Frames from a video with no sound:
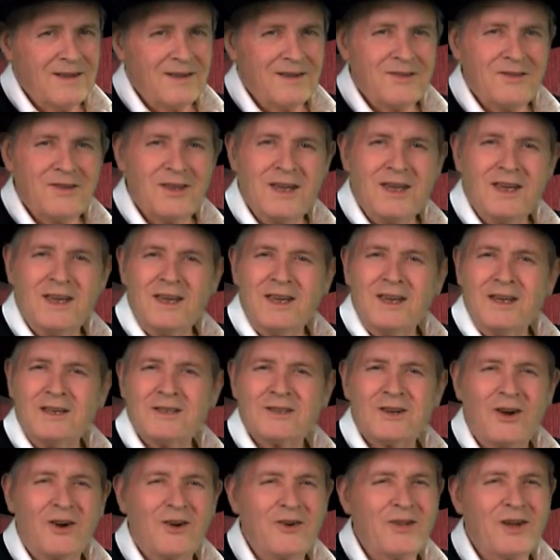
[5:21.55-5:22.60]

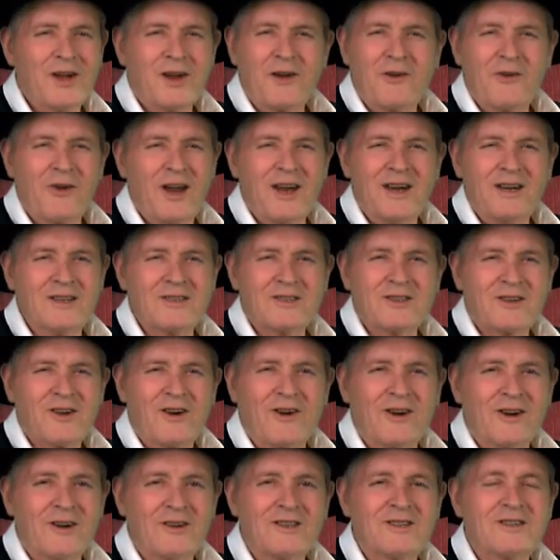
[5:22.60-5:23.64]
These are the greatest
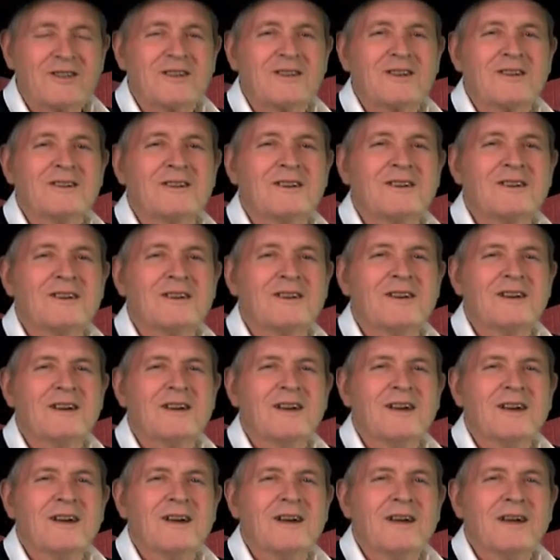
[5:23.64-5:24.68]
artists.
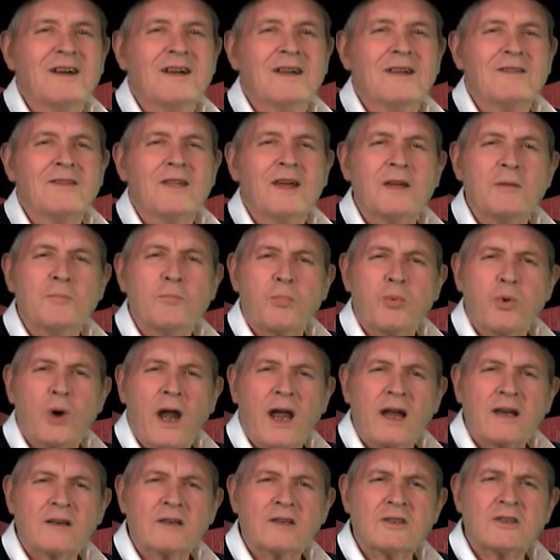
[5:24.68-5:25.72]
They
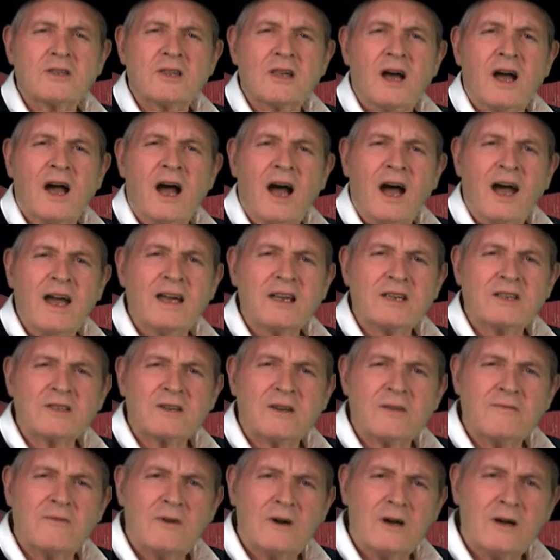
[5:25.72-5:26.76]
practice the highest
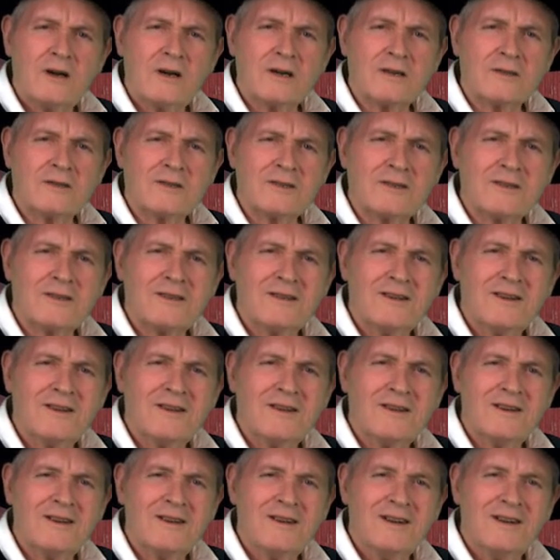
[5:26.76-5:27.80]
of arts
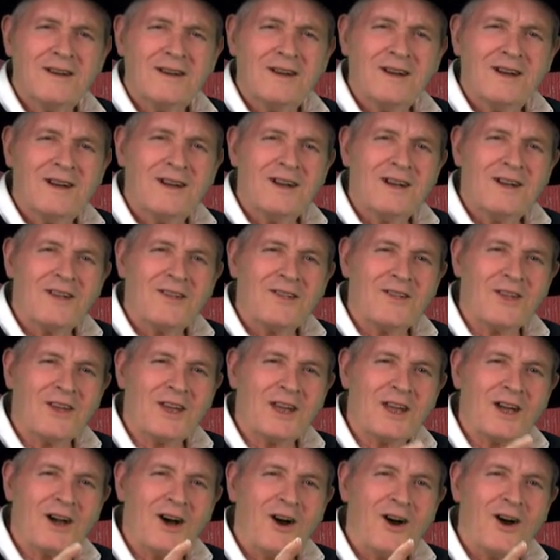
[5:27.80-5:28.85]

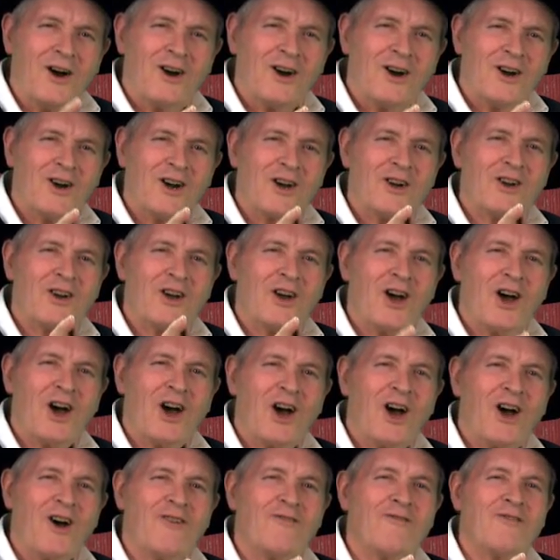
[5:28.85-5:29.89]
the art
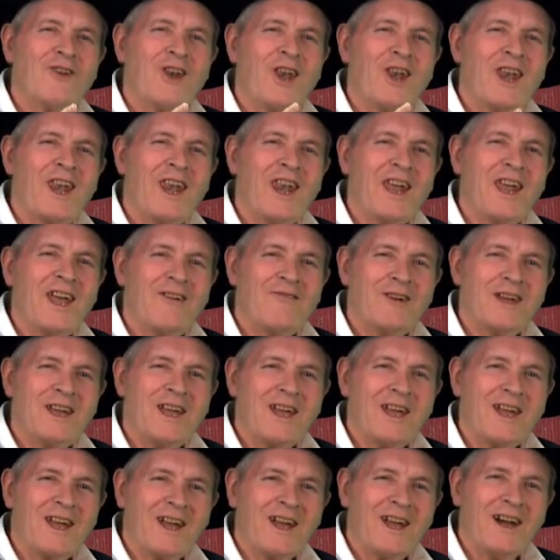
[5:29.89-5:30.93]
of
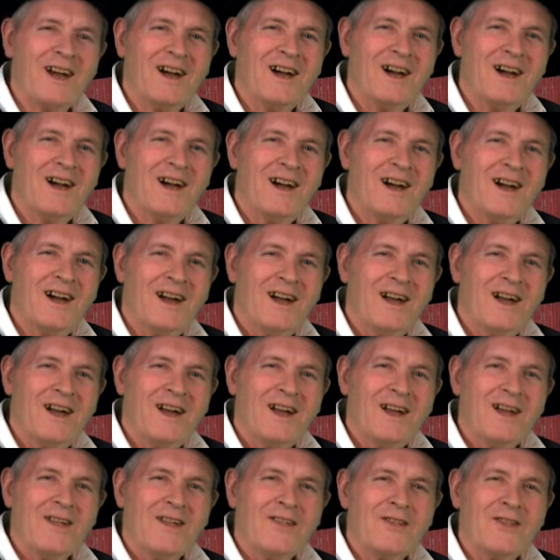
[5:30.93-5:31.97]
living,
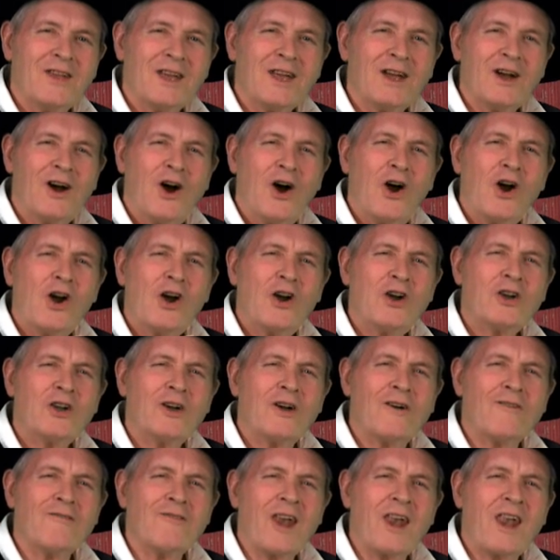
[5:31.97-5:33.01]
the art
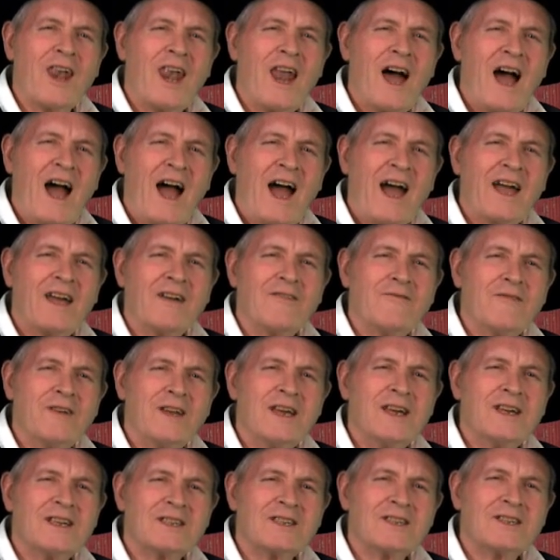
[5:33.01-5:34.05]
of life
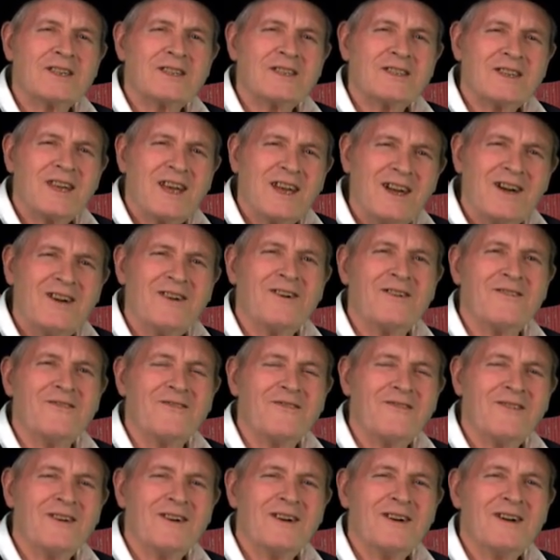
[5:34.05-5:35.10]

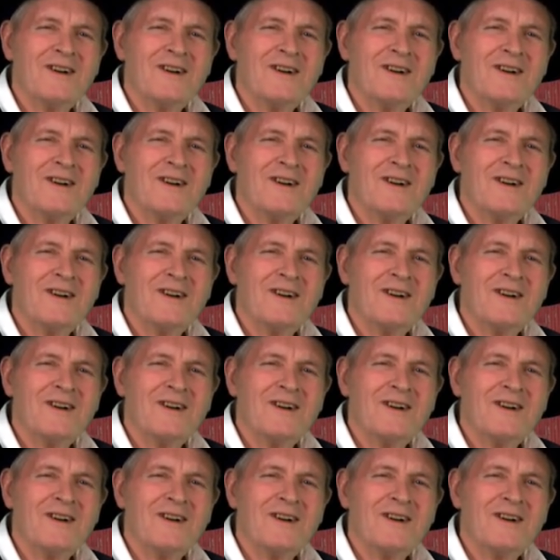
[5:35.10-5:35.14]
itself.